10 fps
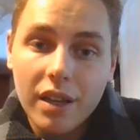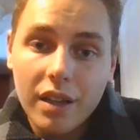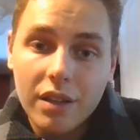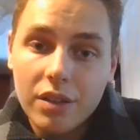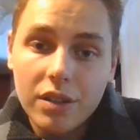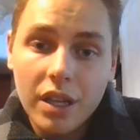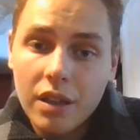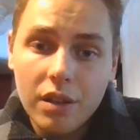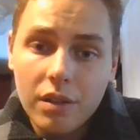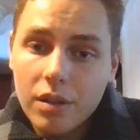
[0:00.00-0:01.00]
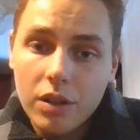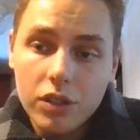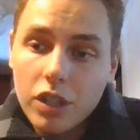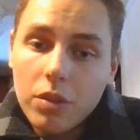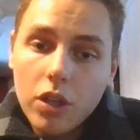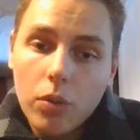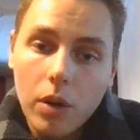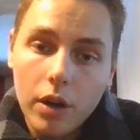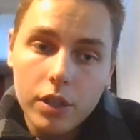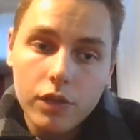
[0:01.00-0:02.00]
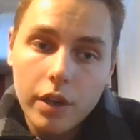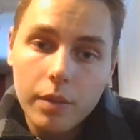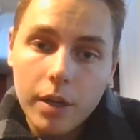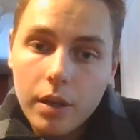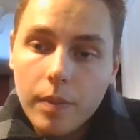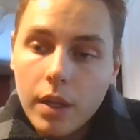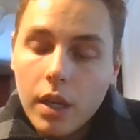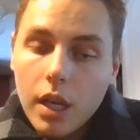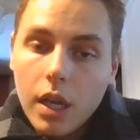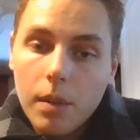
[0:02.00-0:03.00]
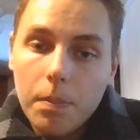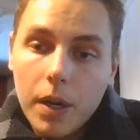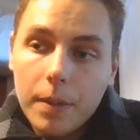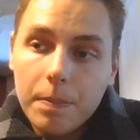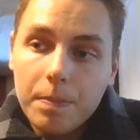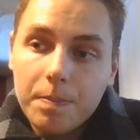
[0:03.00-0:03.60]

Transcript: and then there's going to be no products for anybody. But